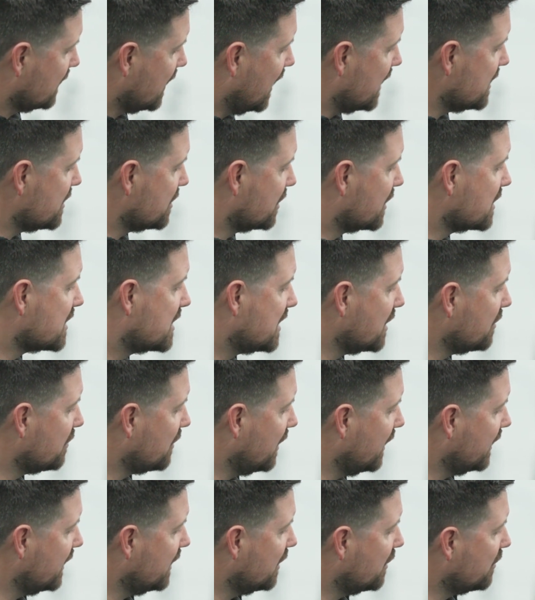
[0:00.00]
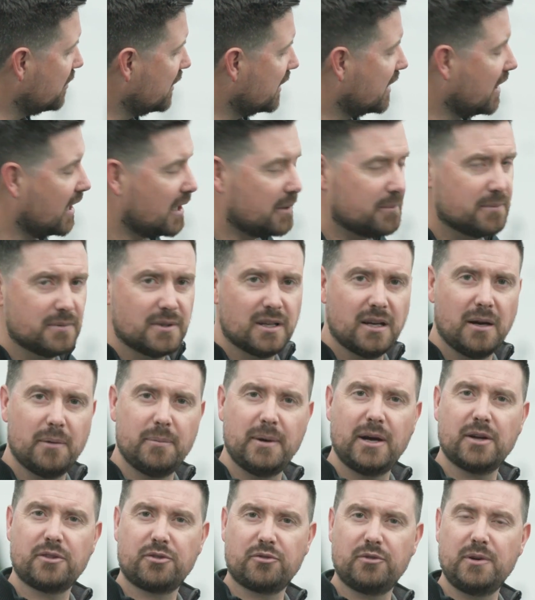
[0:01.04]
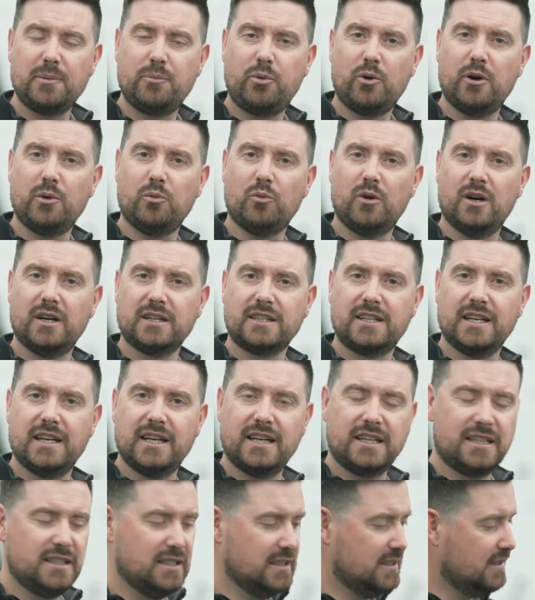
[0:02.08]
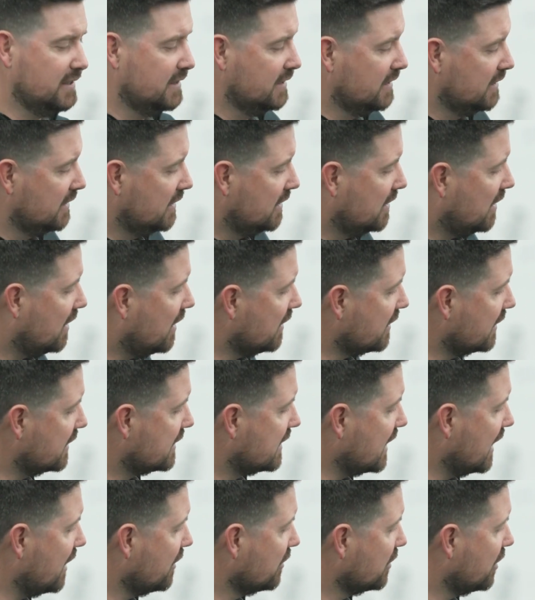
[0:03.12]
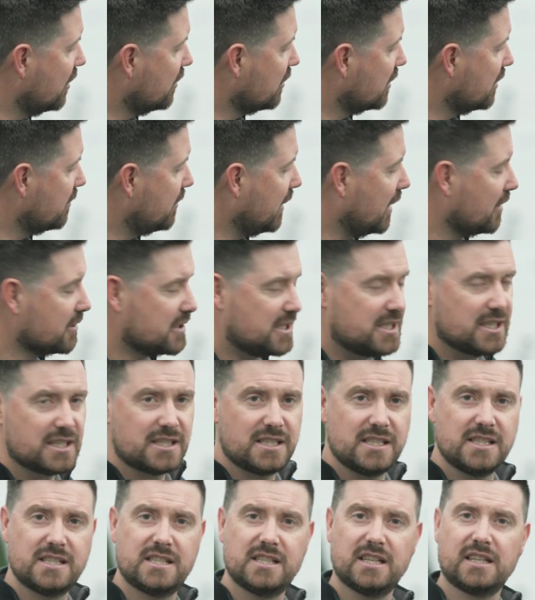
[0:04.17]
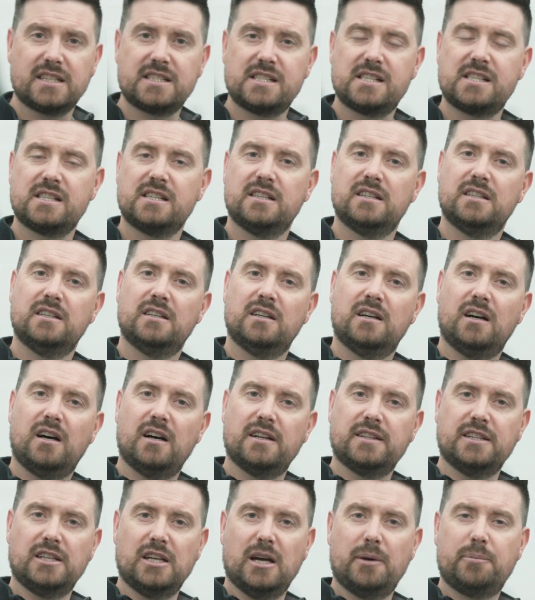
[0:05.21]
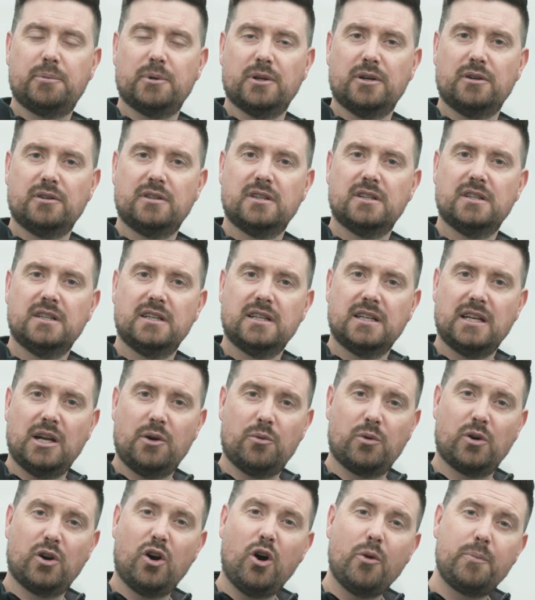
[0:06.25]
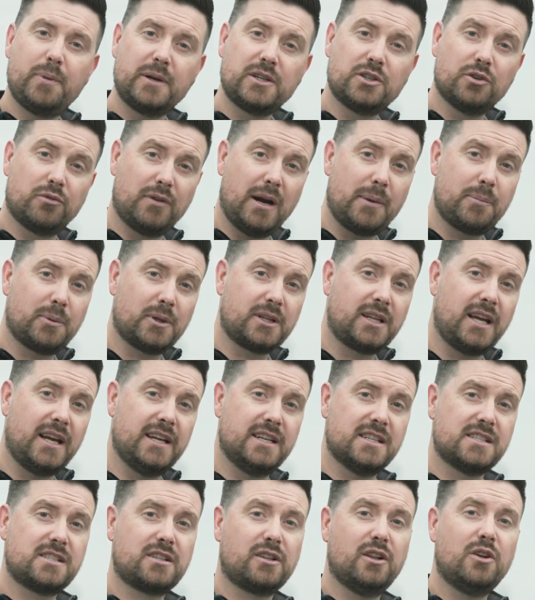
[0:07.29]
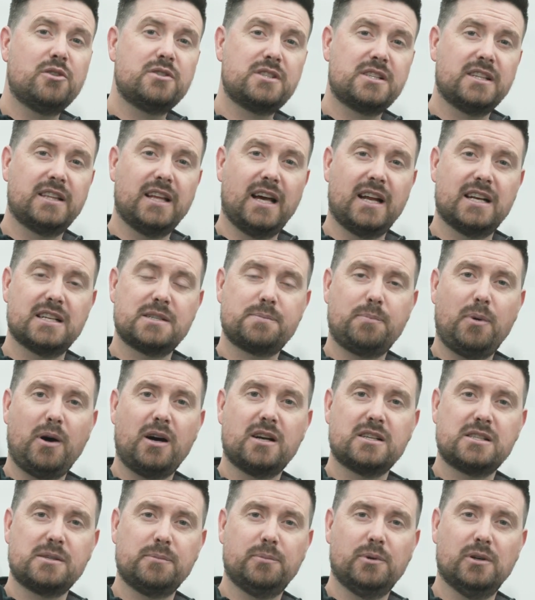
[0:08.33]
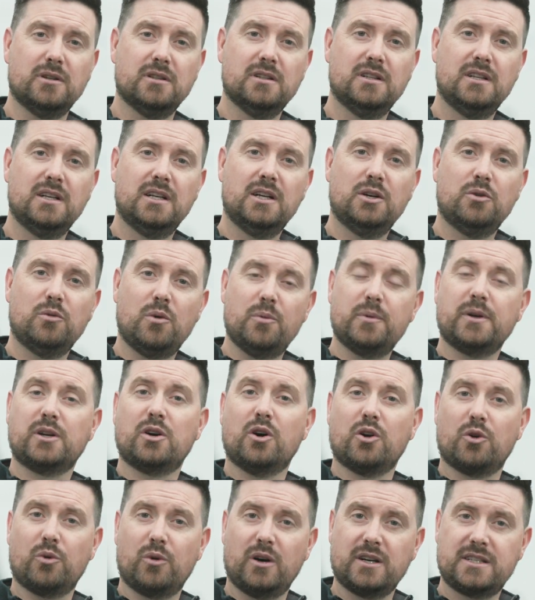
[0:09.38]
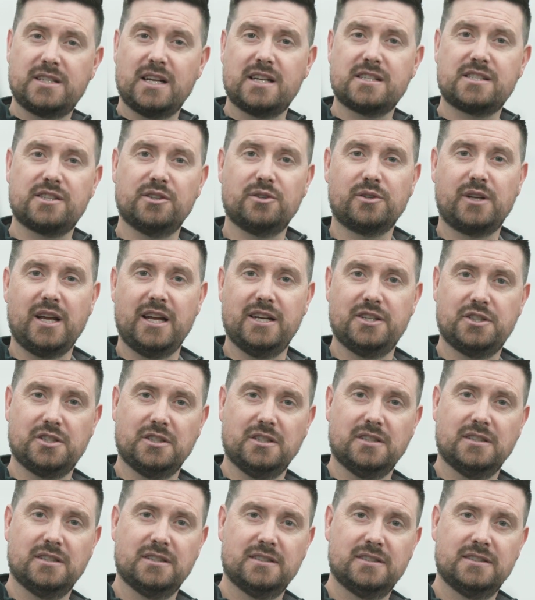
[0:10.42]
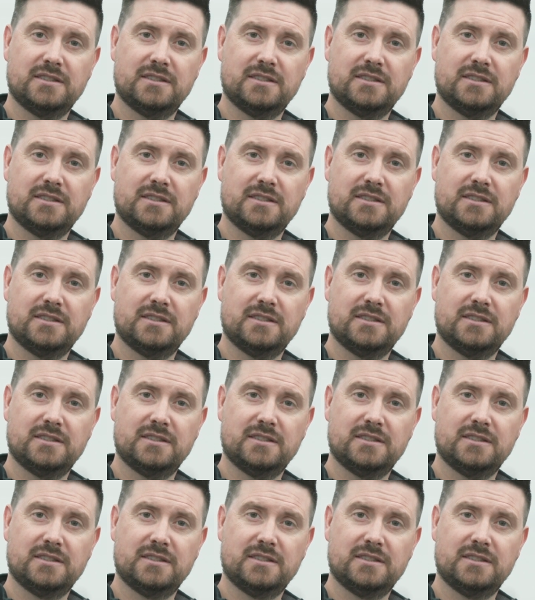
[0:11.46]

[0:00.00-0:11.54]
As you can see right here, we got about 3.1 gig on the download and about 66 on the upload. Now we're hoping to replicate as close to that as possible when we go to our test location.